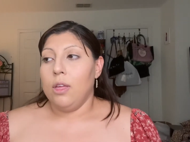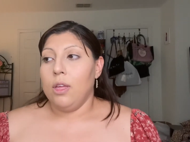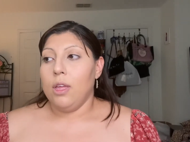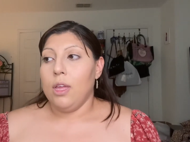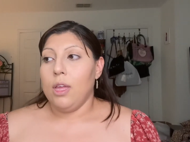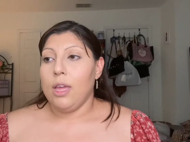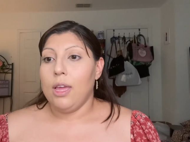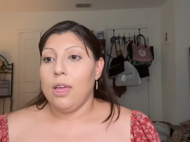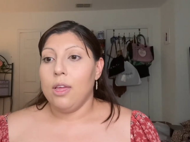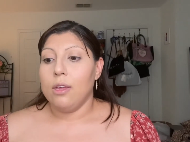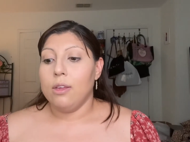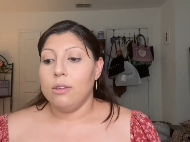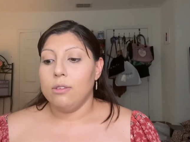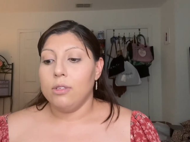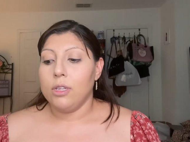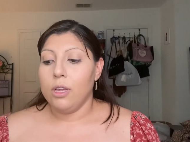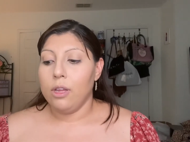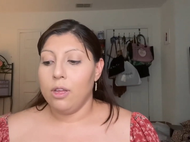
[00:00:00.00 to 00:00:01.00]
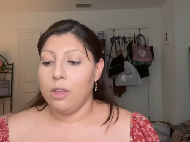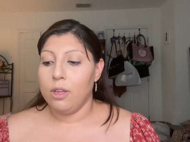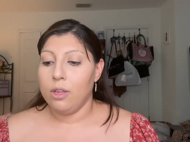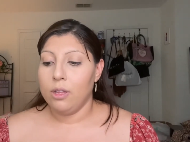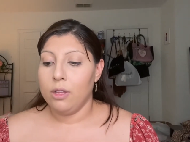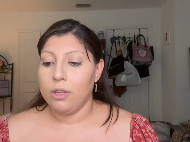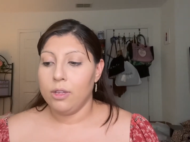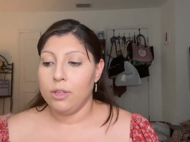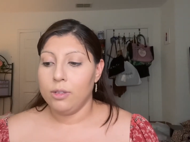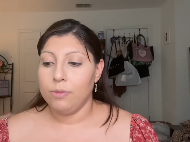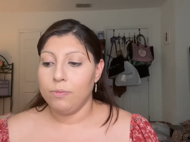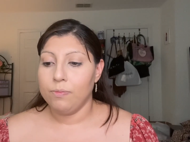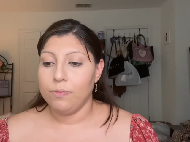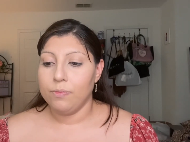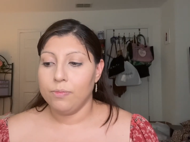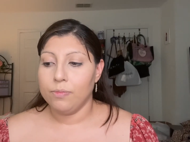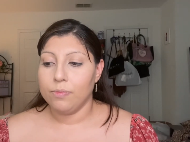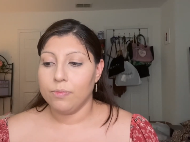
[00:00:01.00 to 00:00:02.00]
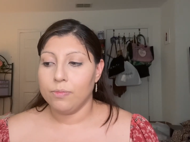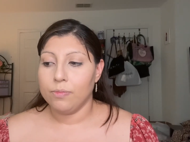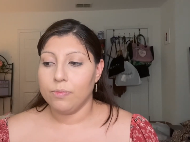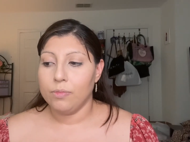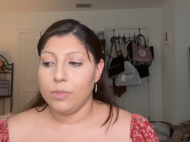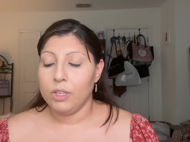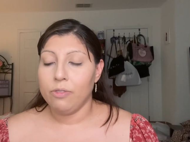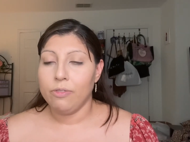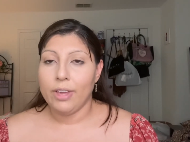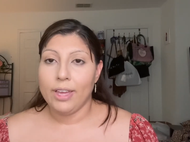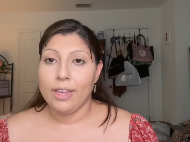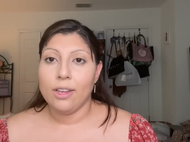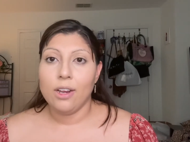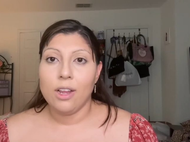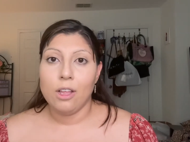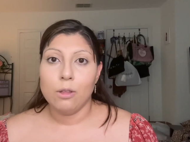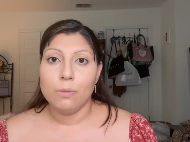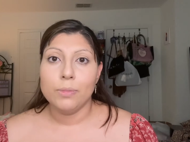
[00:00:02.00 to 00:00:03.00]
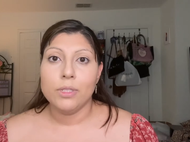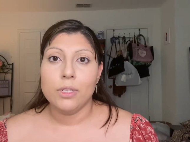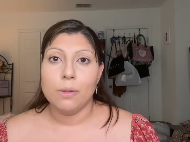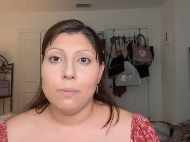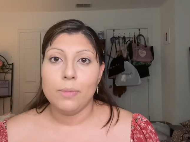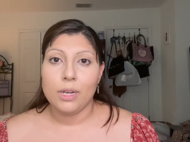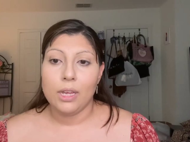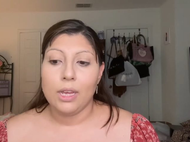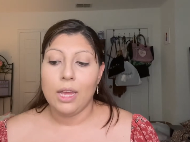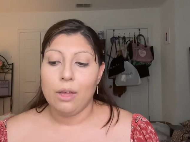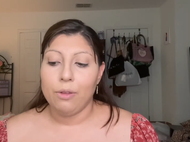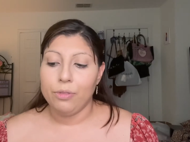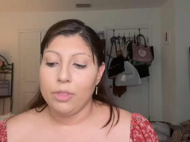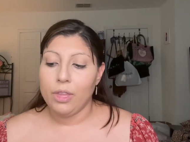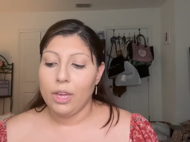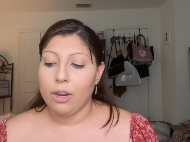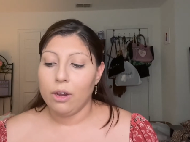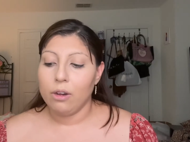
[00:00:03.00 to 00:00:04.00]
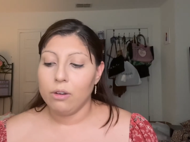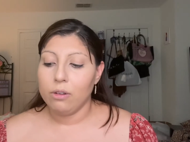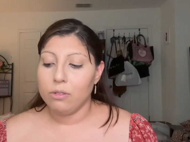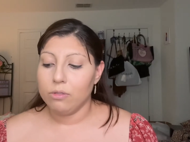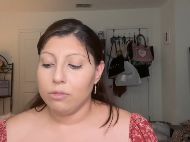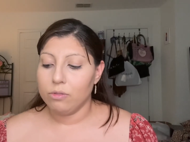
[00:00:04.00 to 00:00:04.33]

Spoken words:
And if I can help somebody out there,